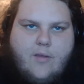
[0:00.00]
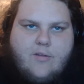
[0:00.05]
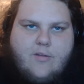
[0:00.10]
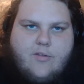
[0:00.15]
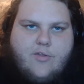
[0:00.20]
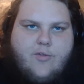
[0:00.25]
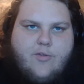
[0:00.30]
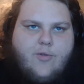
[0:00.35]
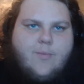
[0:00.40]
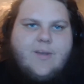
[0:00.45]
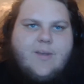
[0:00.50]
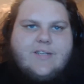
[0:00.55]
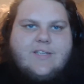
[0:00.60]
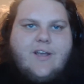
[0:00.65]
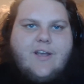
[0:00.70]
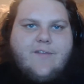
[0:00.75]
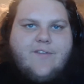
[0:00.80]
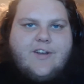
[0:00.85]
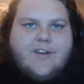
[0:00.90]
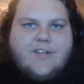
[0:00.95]
threw
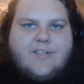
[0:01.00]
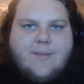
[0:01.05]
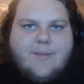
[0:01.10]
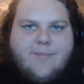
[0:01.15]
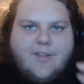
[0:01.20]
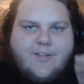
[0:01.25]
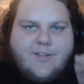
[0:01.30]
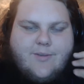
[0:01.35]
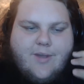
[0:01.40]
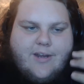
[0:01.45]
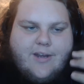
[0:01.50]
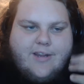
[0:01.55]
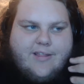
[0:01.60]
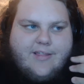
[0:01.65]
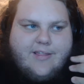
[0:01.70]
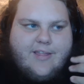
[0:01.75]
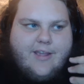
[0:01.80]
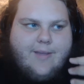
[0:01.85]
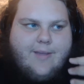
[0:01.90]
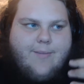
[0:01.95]
myself into something so I
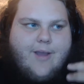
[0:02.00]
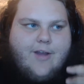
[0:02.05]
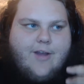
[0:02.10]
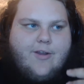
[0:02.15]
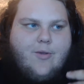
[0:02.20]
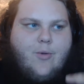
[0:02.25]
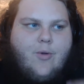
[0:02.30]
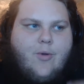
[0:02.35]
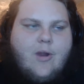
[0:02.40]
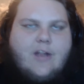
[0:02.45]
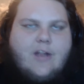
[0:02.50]
didn't think about it, or I